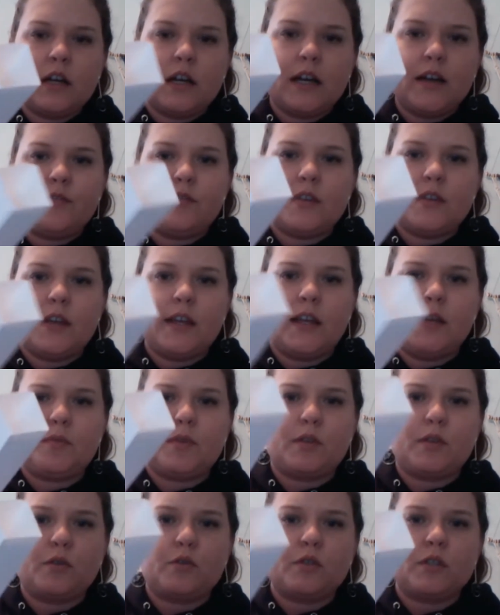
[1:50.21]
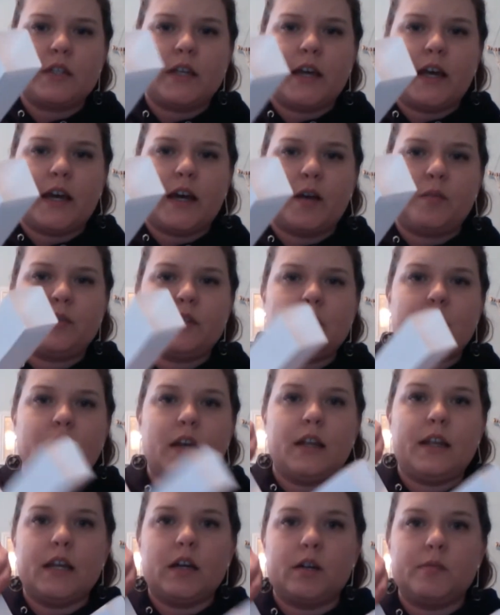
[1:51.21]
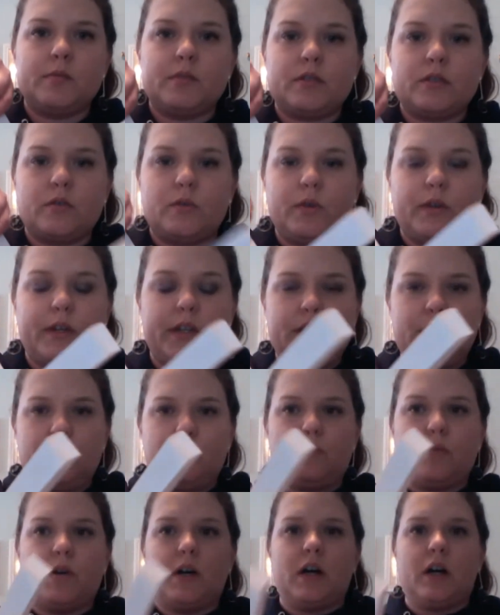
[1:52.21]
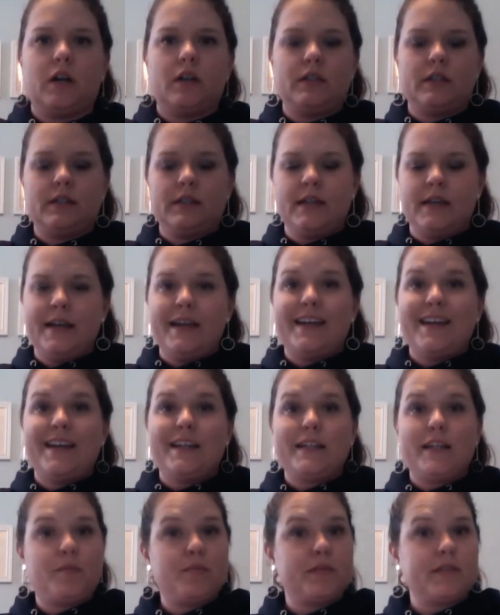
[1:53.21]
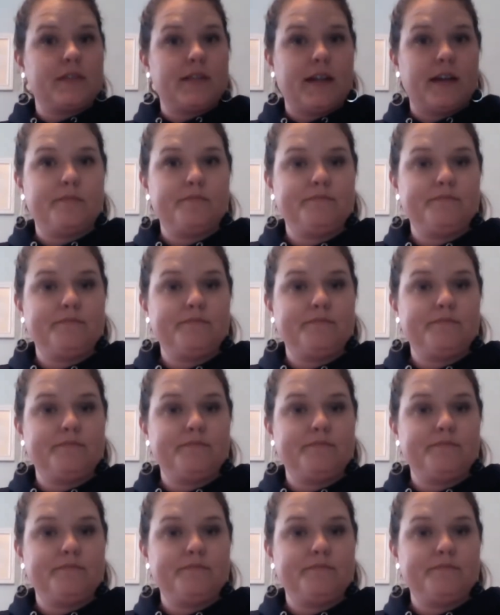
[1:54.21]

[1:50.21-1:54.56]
I've taped those tabs, and now I'm just going to pause and tape this down.